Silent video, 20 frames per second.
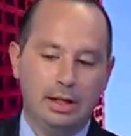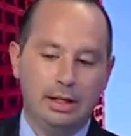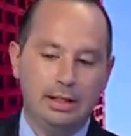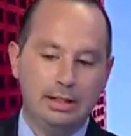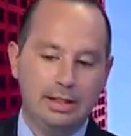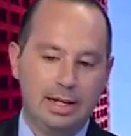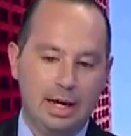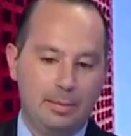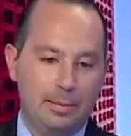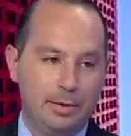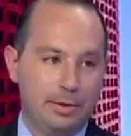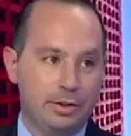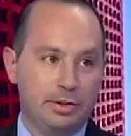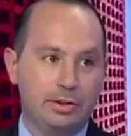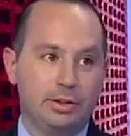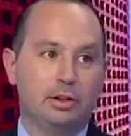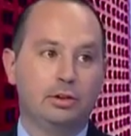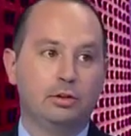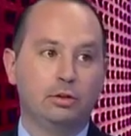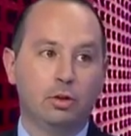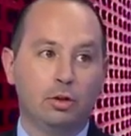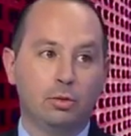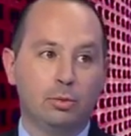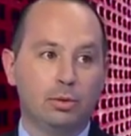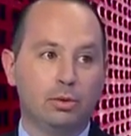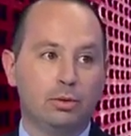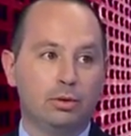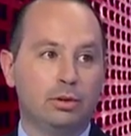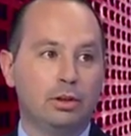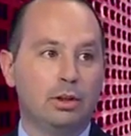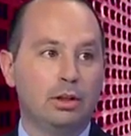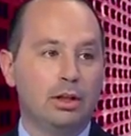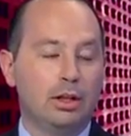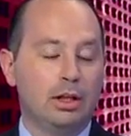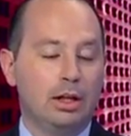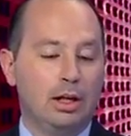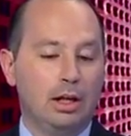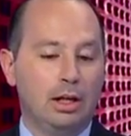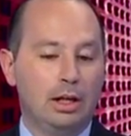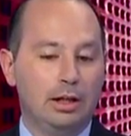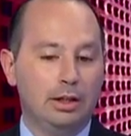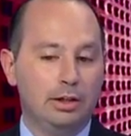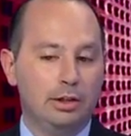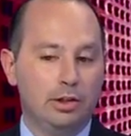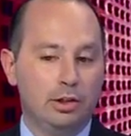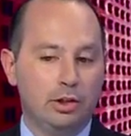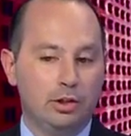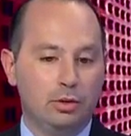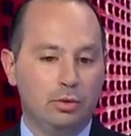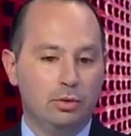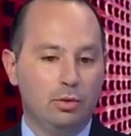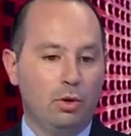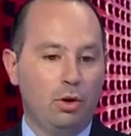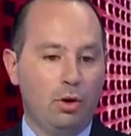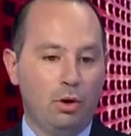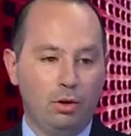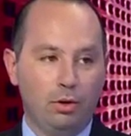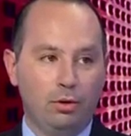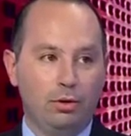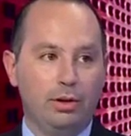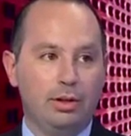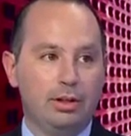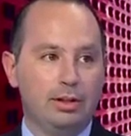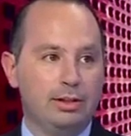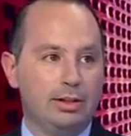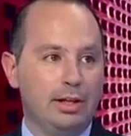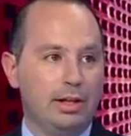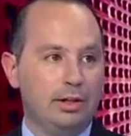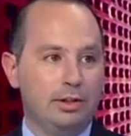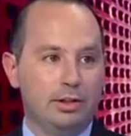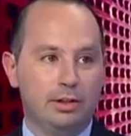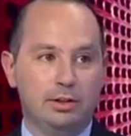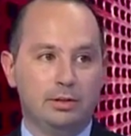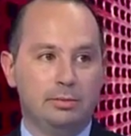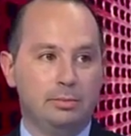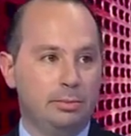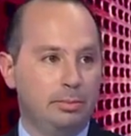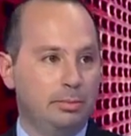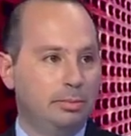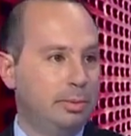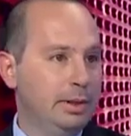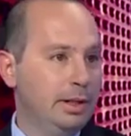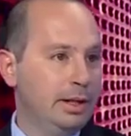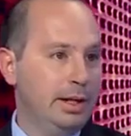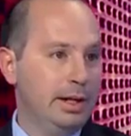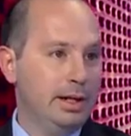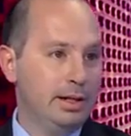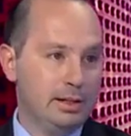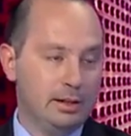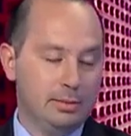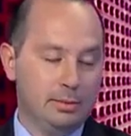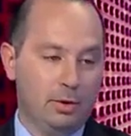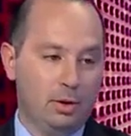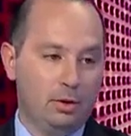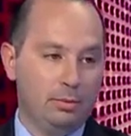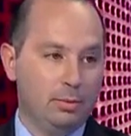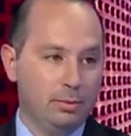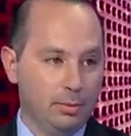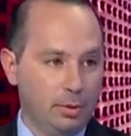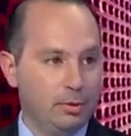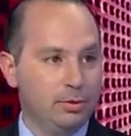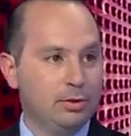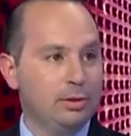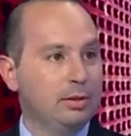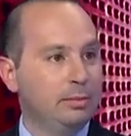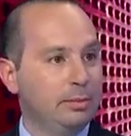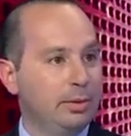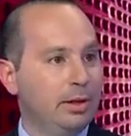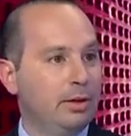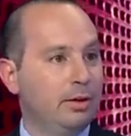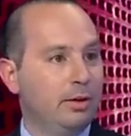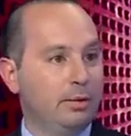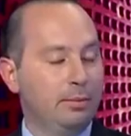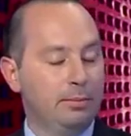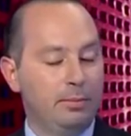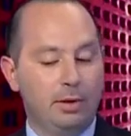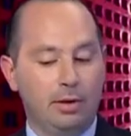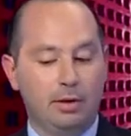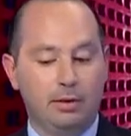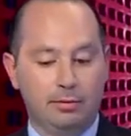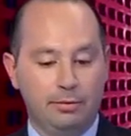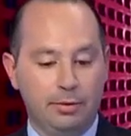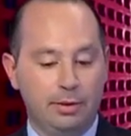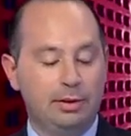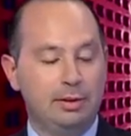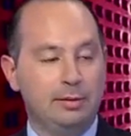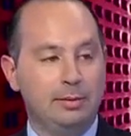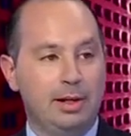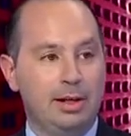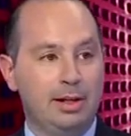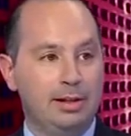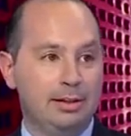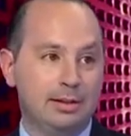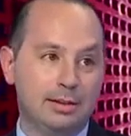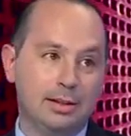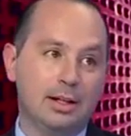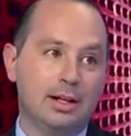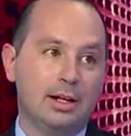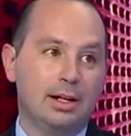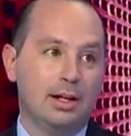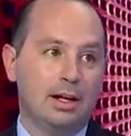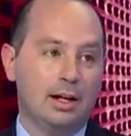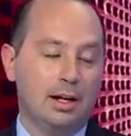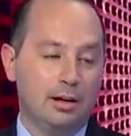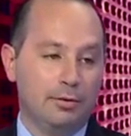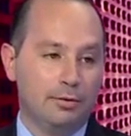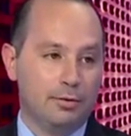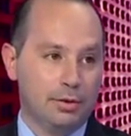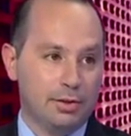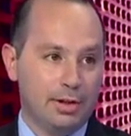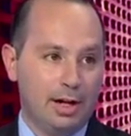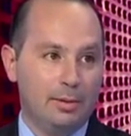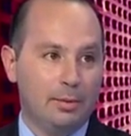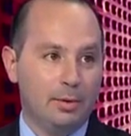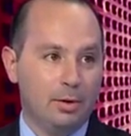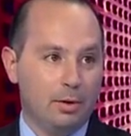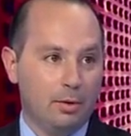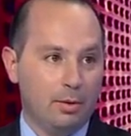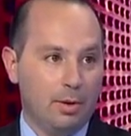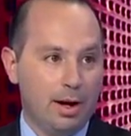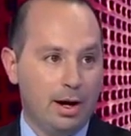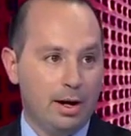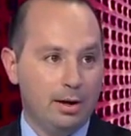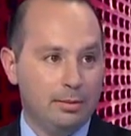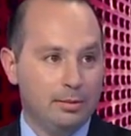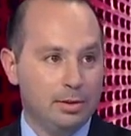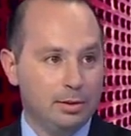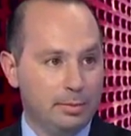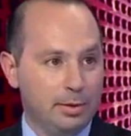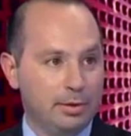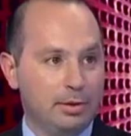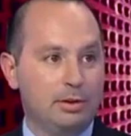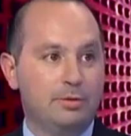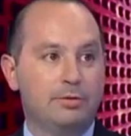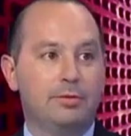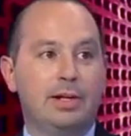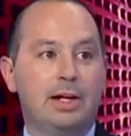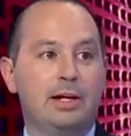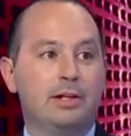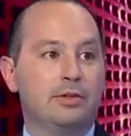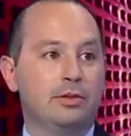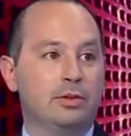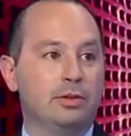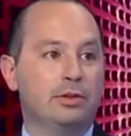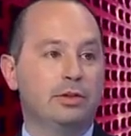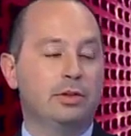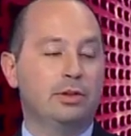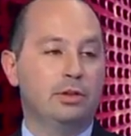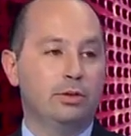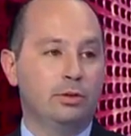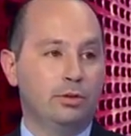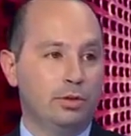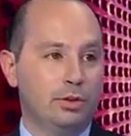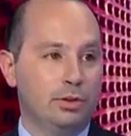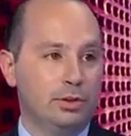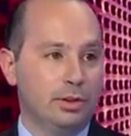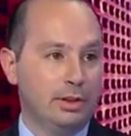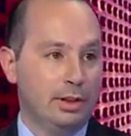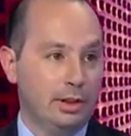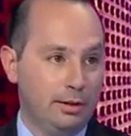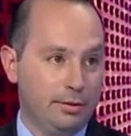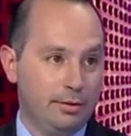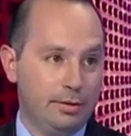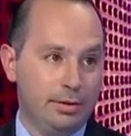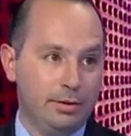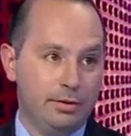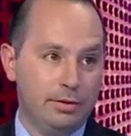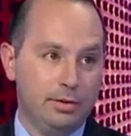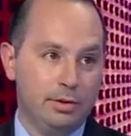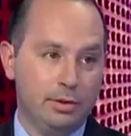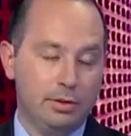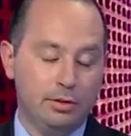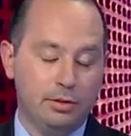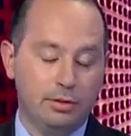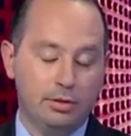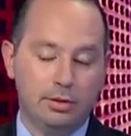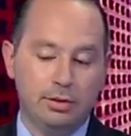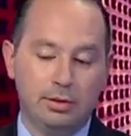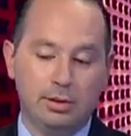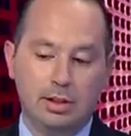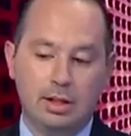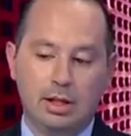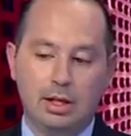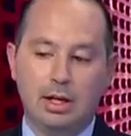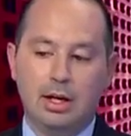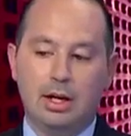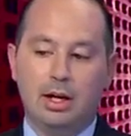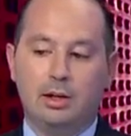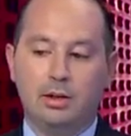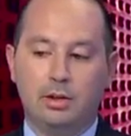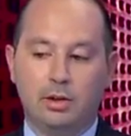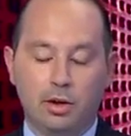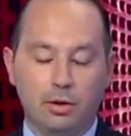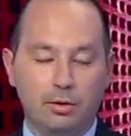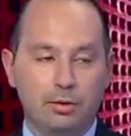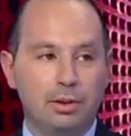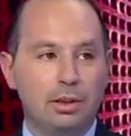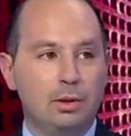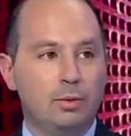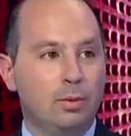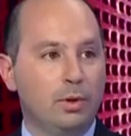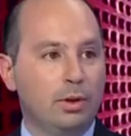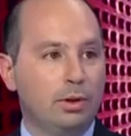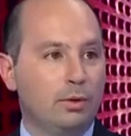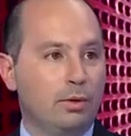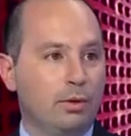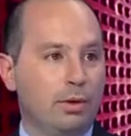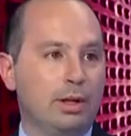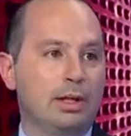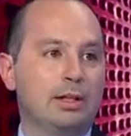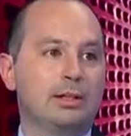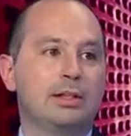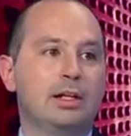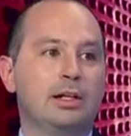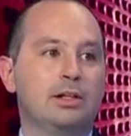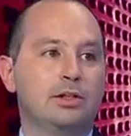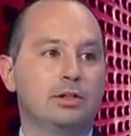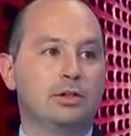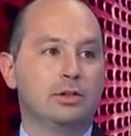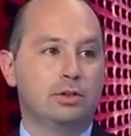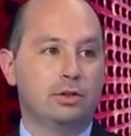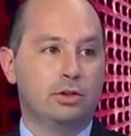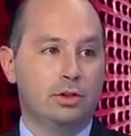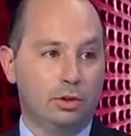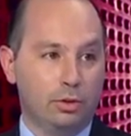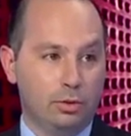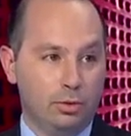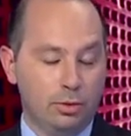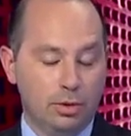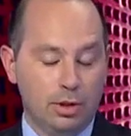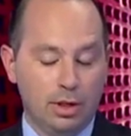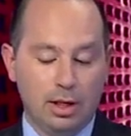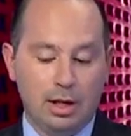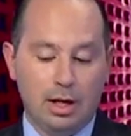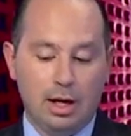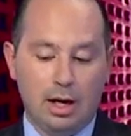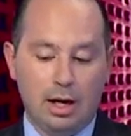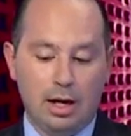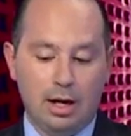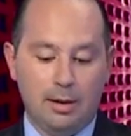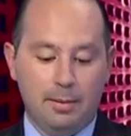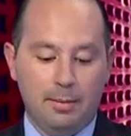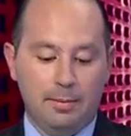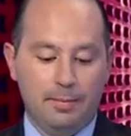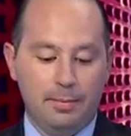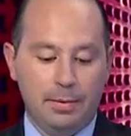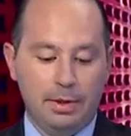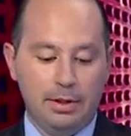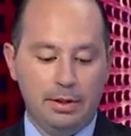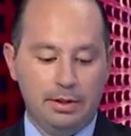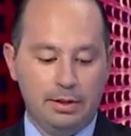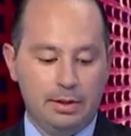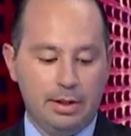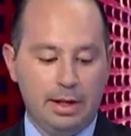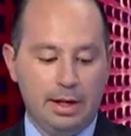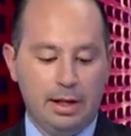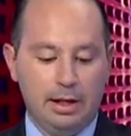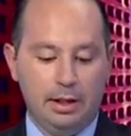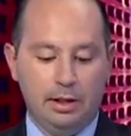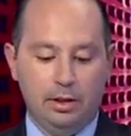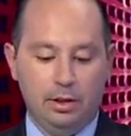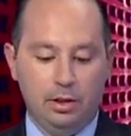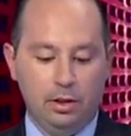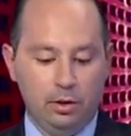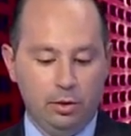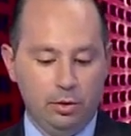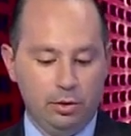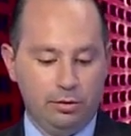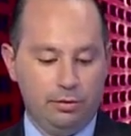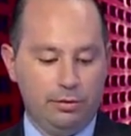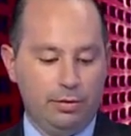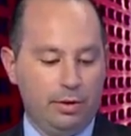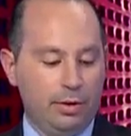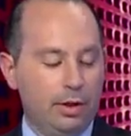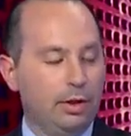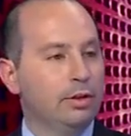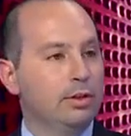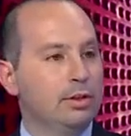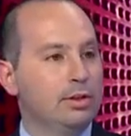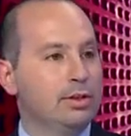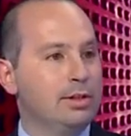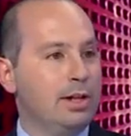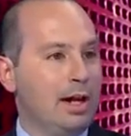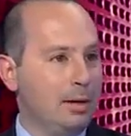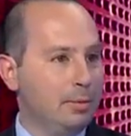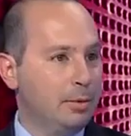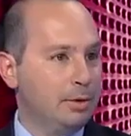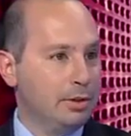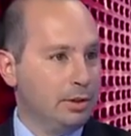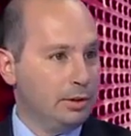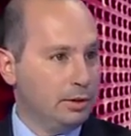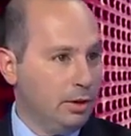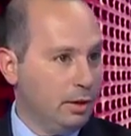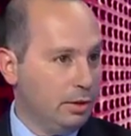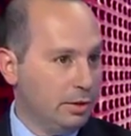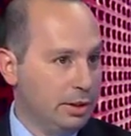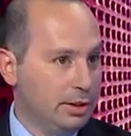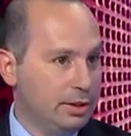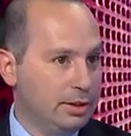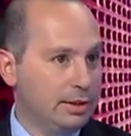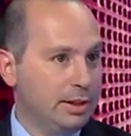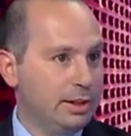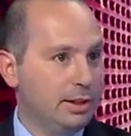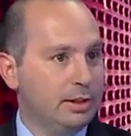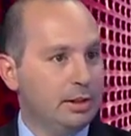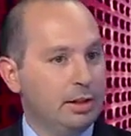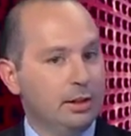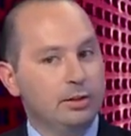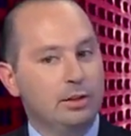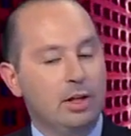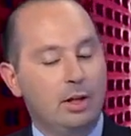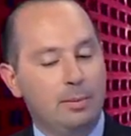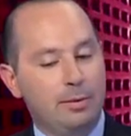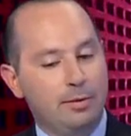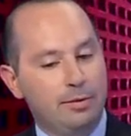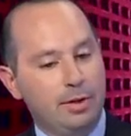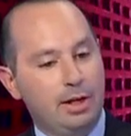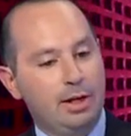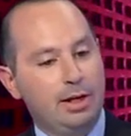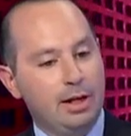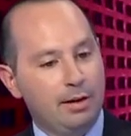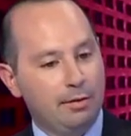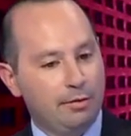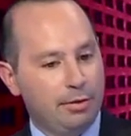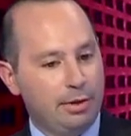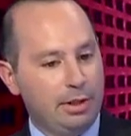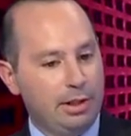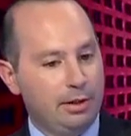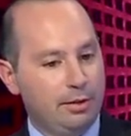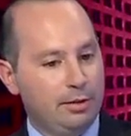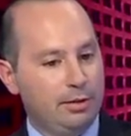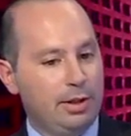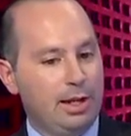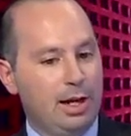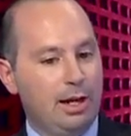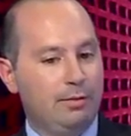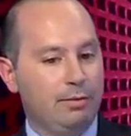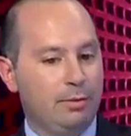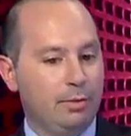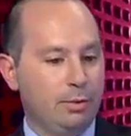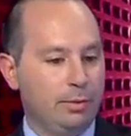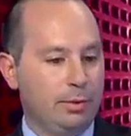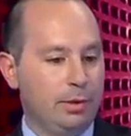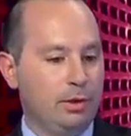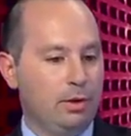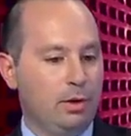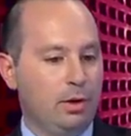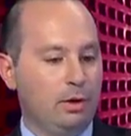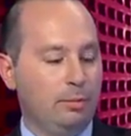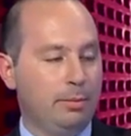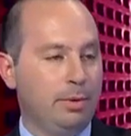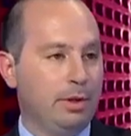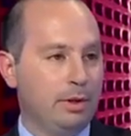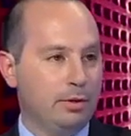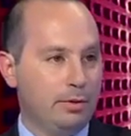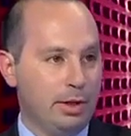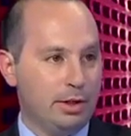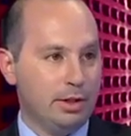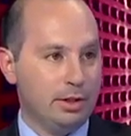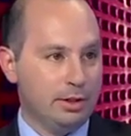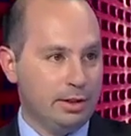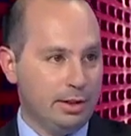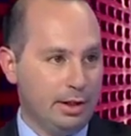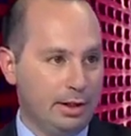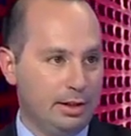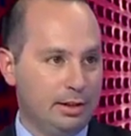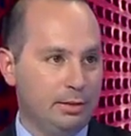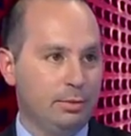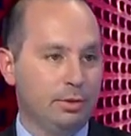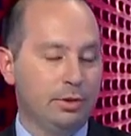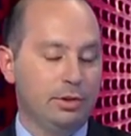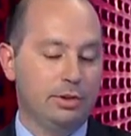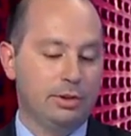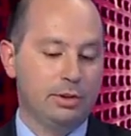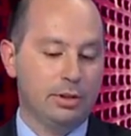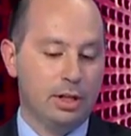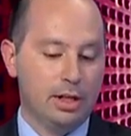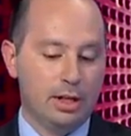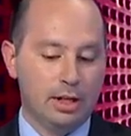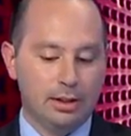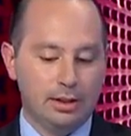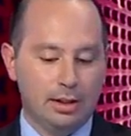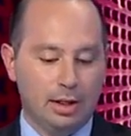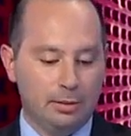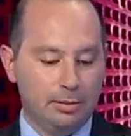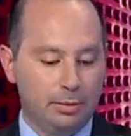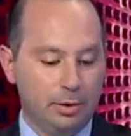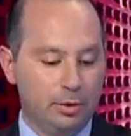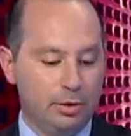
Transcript: in damage. It's a global issue. All organizations, big and small, but mostly big, are victimized for cybercrime, especially financial institutions and healthcare institutions. And currently what organizations do is they use very good cyber technologies, and then on top of that, every year they have what we call penetration tests, which is done